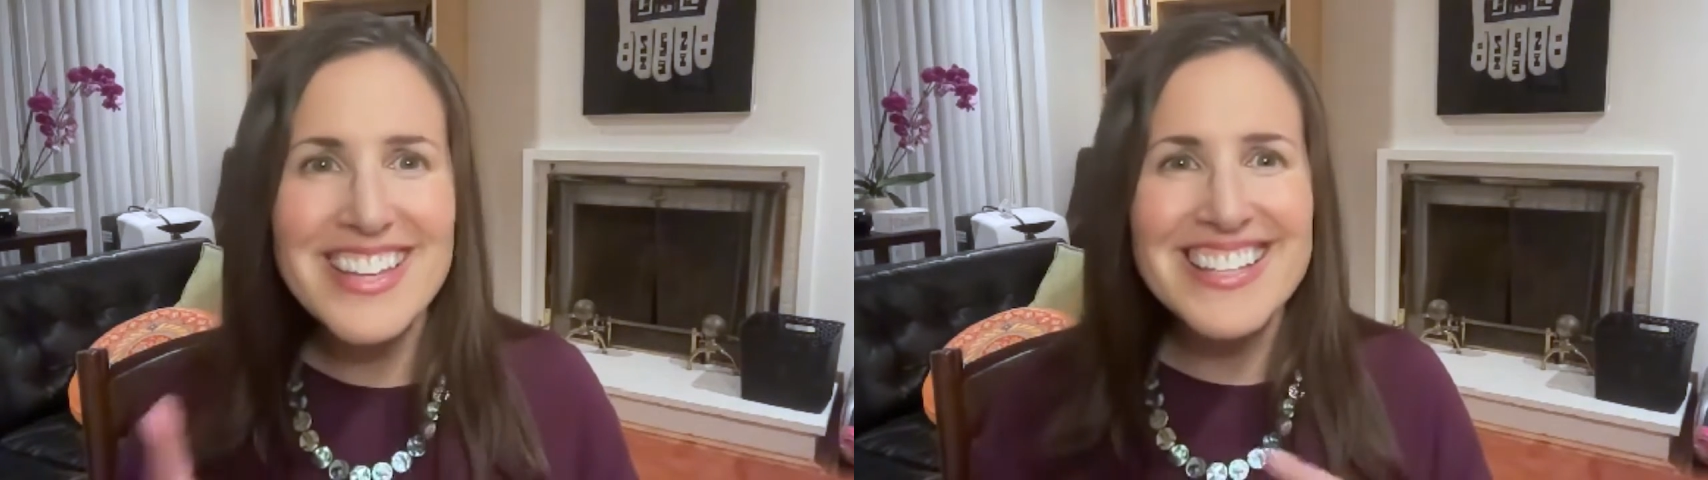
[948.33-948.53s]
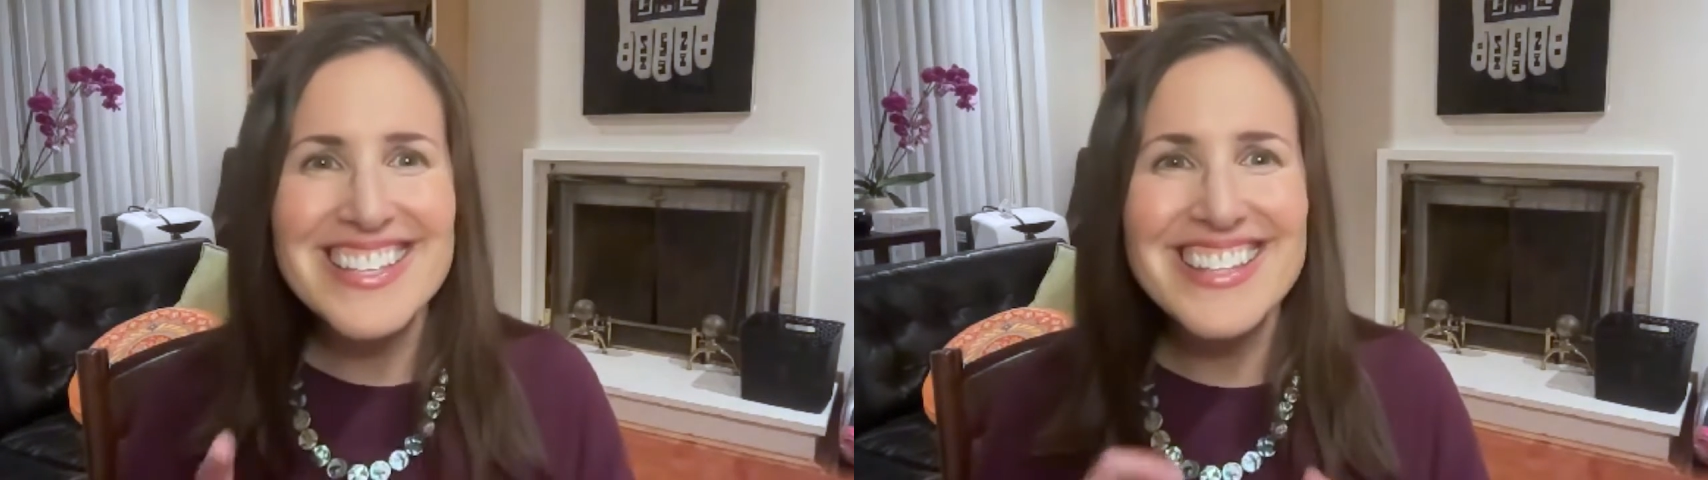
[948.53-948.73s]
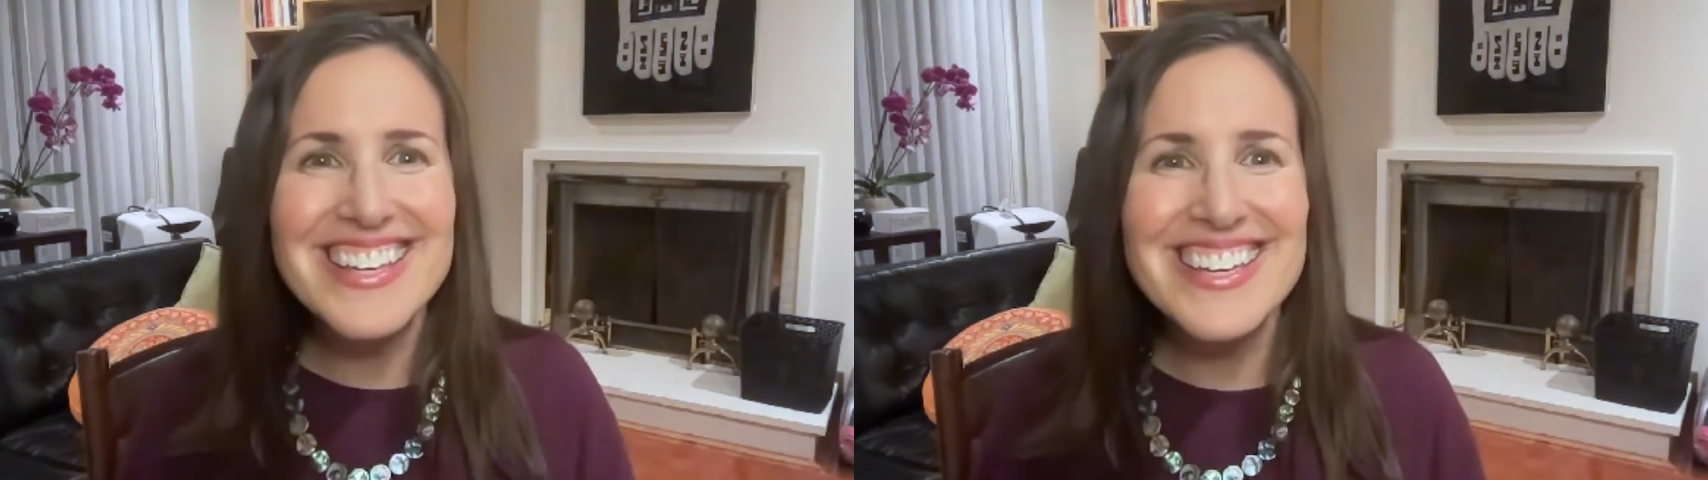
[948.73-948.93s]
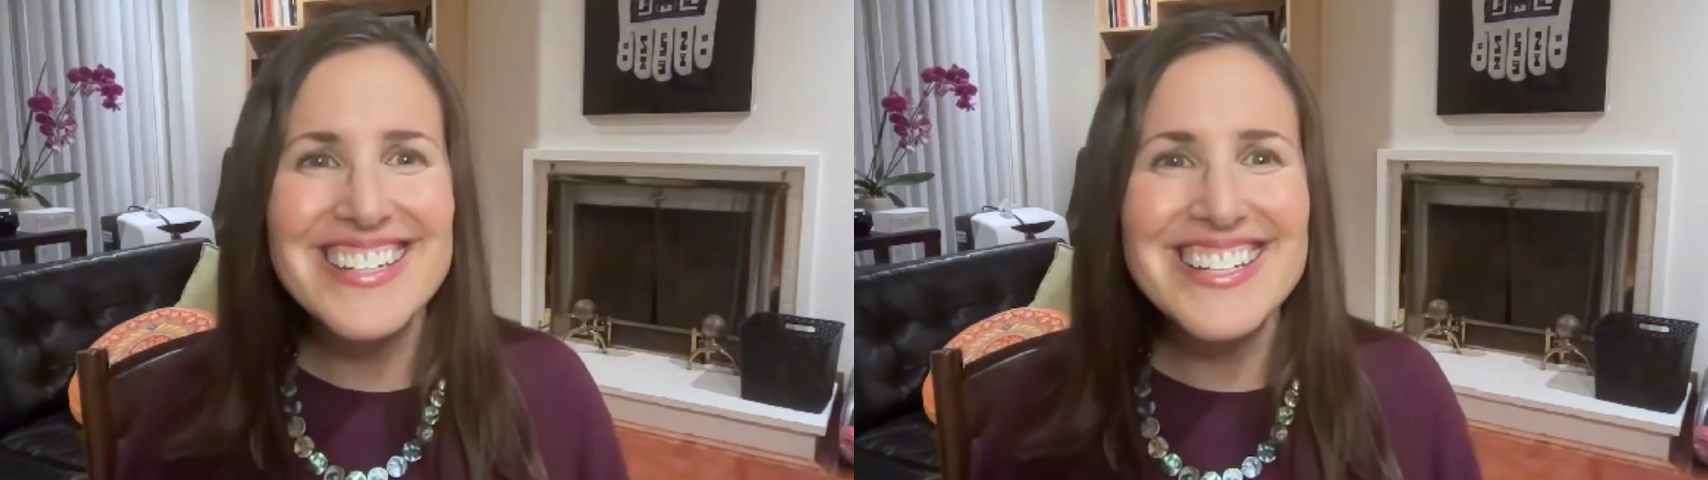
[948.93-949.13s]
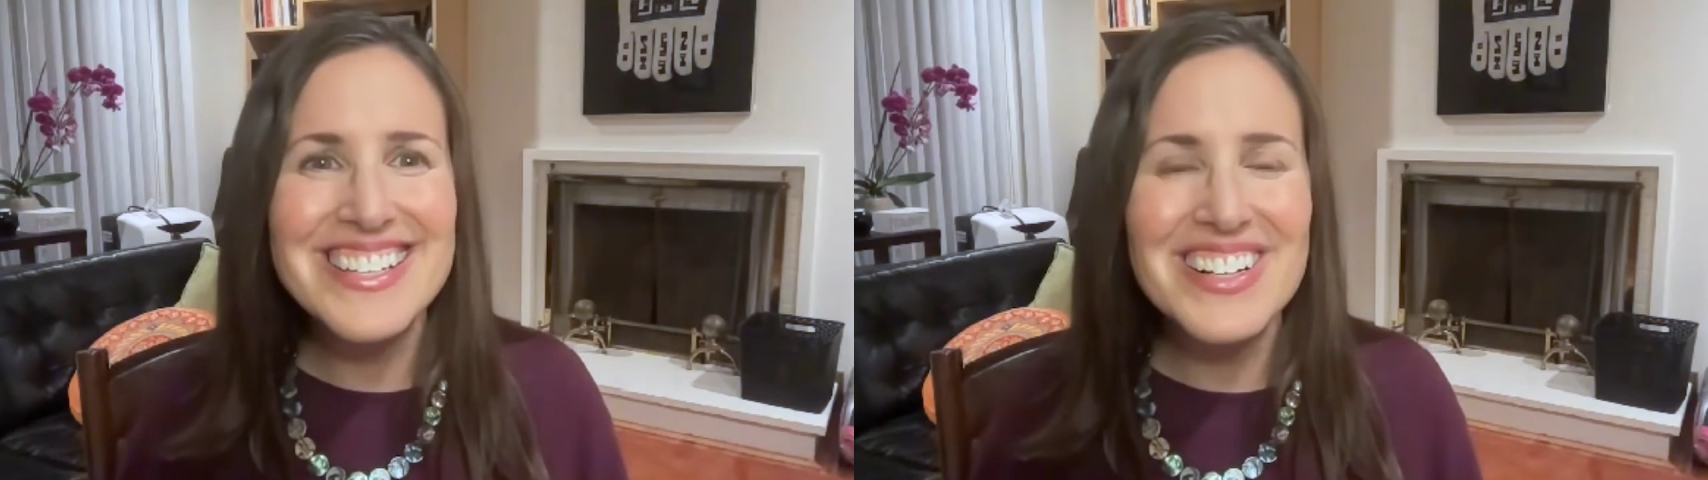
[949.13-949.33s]
That's a thing he
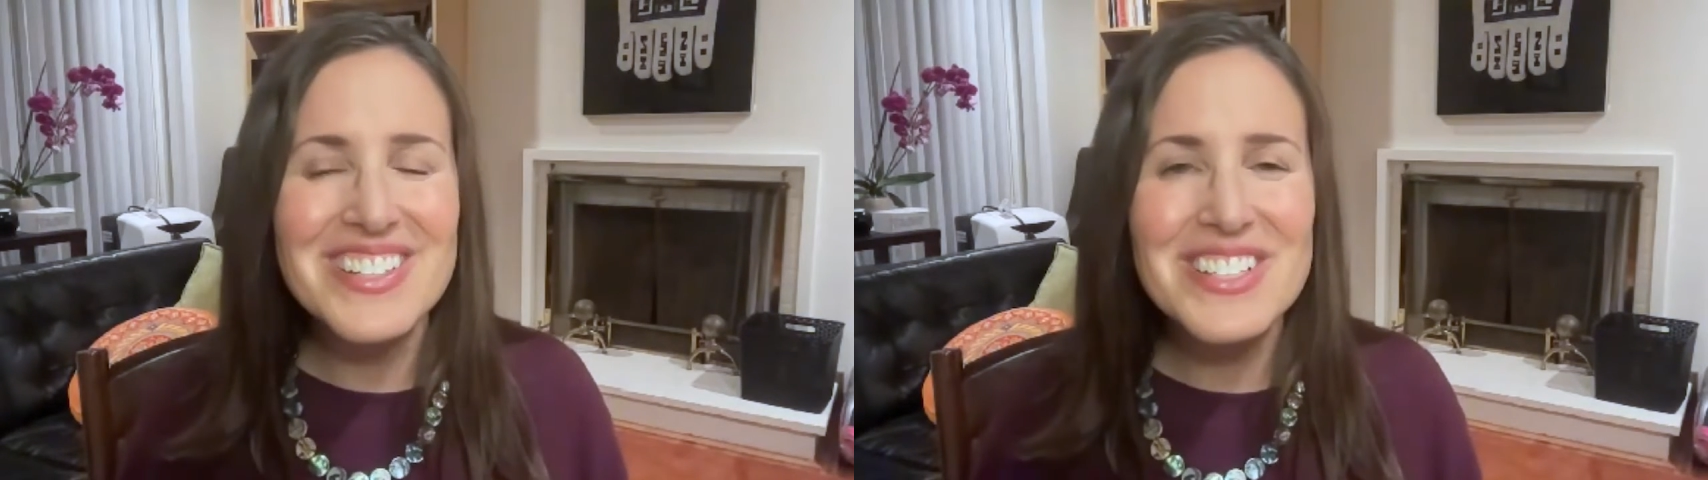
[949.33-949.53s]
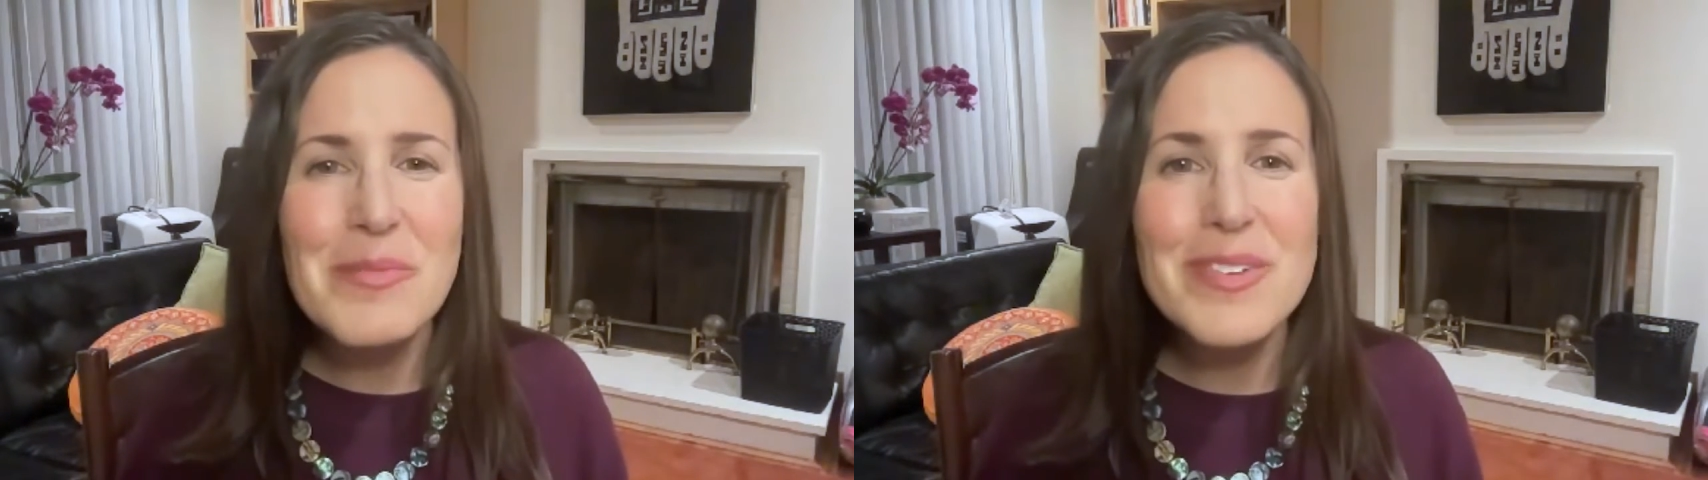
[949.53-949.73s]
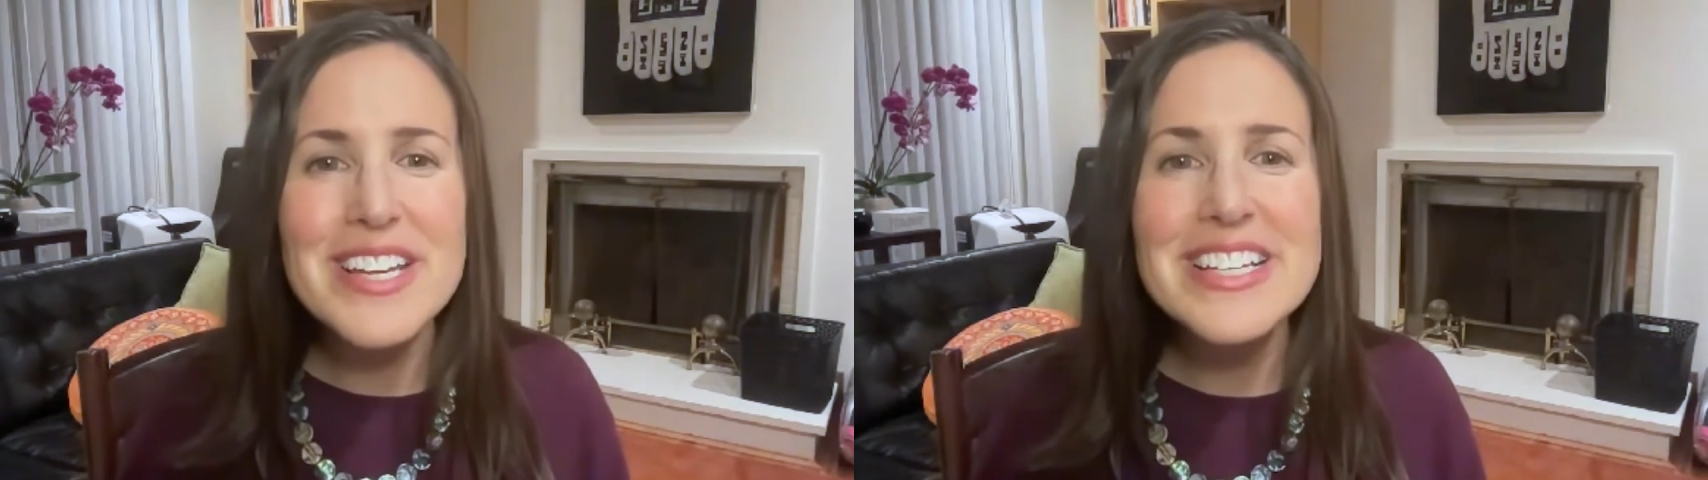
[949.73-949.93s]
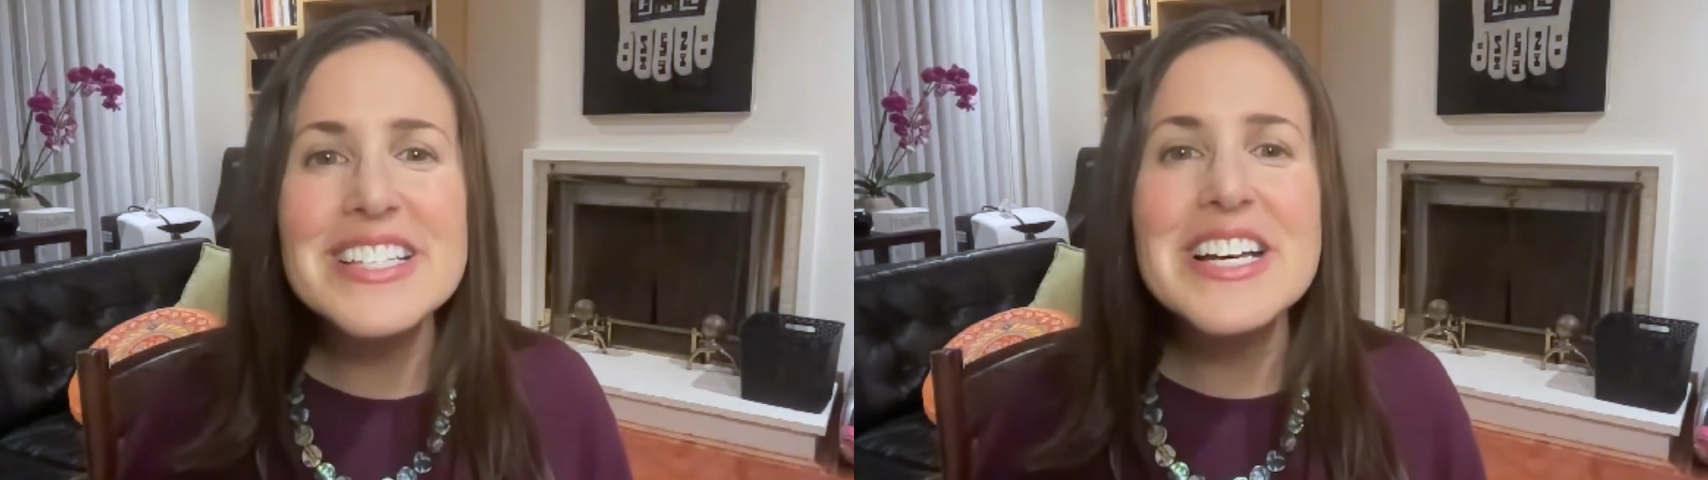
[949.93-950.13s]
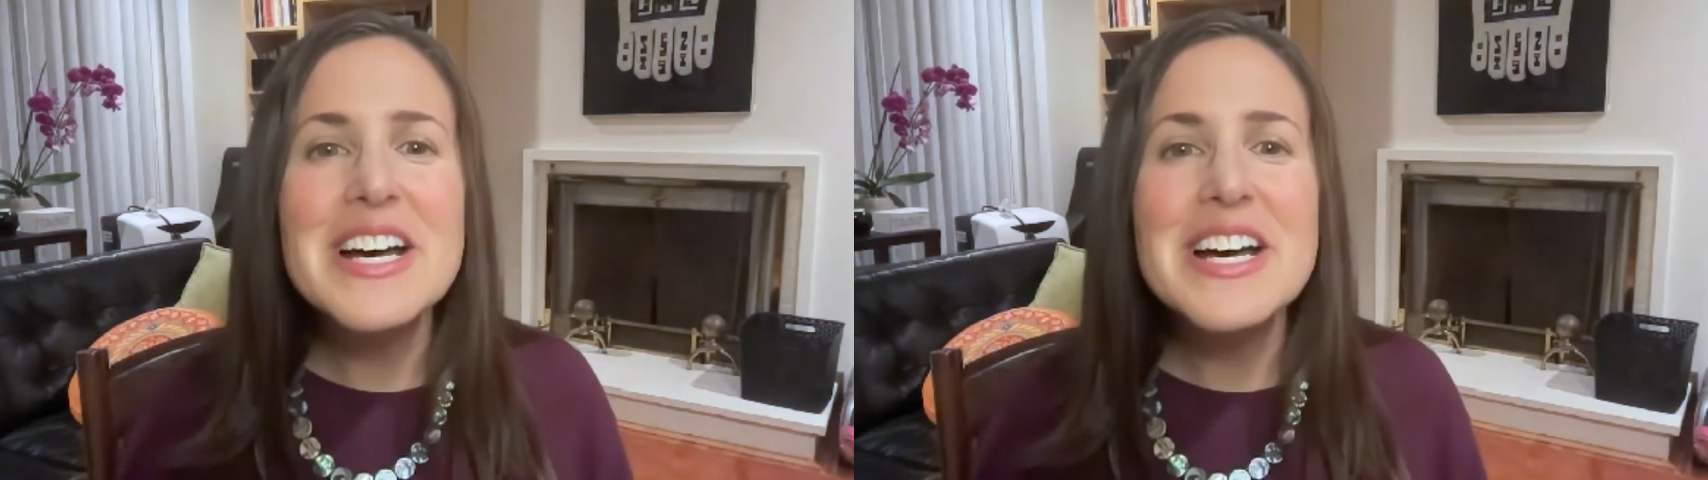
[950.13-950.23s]
does at all his companies.